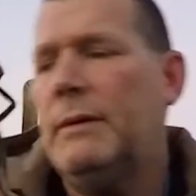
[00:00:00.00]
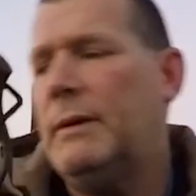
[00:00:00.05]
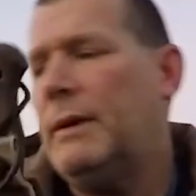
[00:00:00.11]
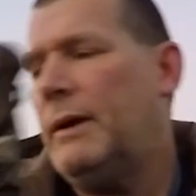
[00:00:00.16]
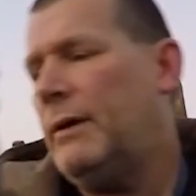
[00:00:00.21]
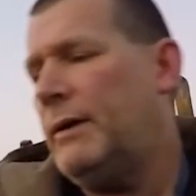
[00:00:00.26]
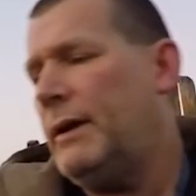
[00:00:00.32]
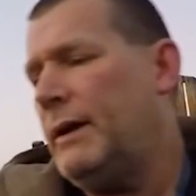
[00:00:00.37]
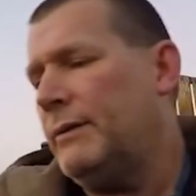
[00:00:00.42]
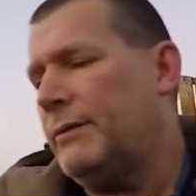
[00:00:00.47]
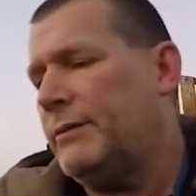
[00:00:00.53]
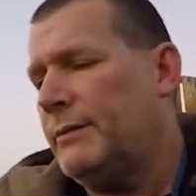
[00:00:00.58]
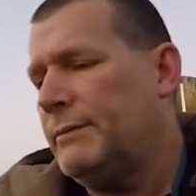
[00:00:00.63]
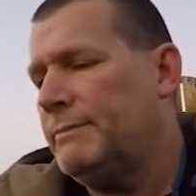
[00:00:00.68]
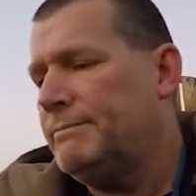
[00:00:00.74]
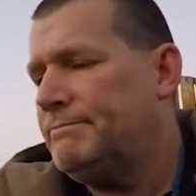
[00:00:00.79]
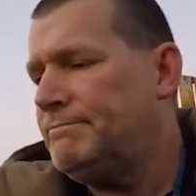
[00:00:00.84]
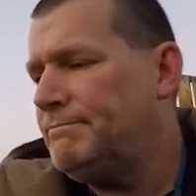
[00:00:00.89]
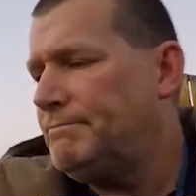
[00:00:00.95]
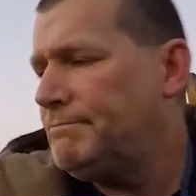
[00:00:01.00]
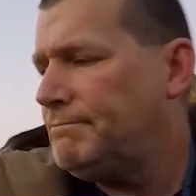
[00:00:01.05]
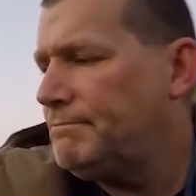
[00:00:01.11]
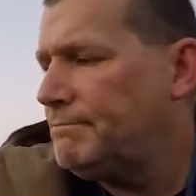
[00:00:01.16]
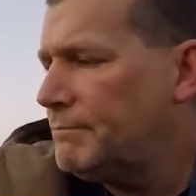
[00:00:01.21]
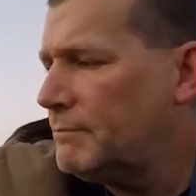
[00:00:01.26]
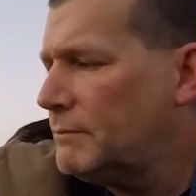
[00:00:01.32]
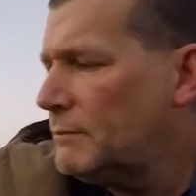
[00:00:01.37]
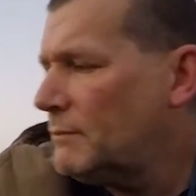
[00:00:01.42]
There it is.
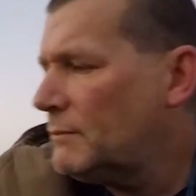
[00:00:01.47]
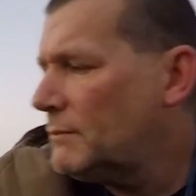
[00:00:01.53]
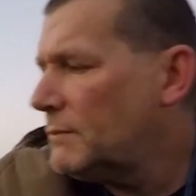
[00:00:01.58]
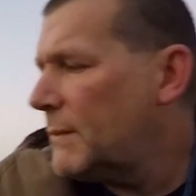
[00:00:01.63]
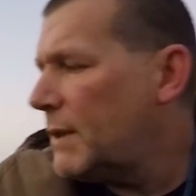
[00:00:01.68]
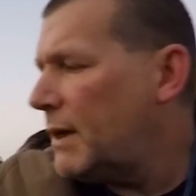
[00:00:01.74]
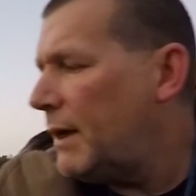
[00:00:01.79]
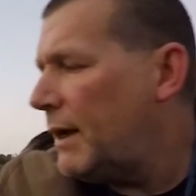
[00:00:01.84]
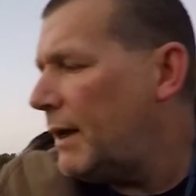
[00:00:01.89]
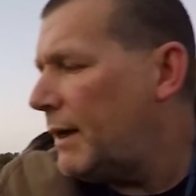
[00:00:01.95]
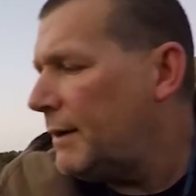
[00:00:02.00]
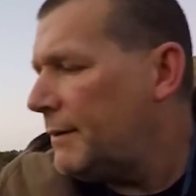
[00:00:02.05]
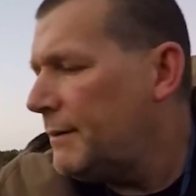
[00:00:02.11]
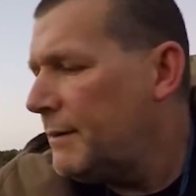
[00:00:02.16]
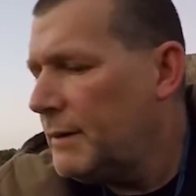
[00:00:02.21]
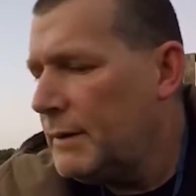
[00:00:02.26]
Okay.